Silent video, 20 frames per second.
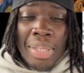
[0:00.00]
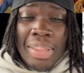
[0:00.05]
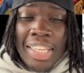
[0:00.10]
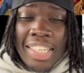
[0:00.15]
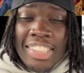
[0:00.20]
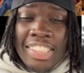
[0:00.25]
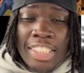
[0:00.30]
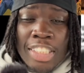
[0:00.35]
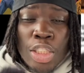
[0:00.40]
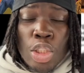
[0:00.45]

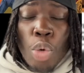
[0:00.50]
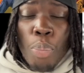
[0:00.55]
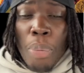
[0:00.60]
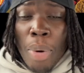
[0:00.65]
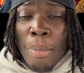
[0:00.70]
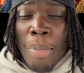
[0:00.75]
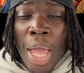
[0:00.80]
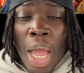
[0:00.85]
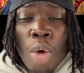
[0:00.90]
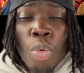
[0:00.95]
this is
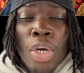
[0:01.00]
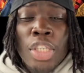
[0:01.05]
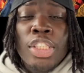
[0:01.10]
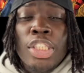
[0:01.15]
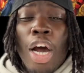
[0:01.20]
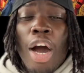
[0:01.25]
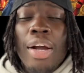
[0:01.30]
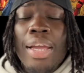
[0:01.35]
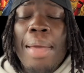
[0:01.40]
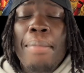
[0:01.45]
Superman we're
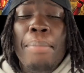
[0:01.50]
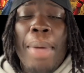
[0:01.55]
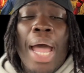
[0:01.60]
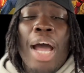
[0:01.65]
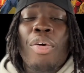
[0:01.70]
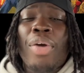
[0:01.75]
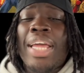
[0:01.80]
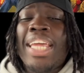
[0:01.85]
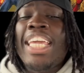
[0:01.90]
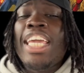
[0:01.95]
talking
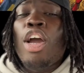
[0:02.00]
about, and he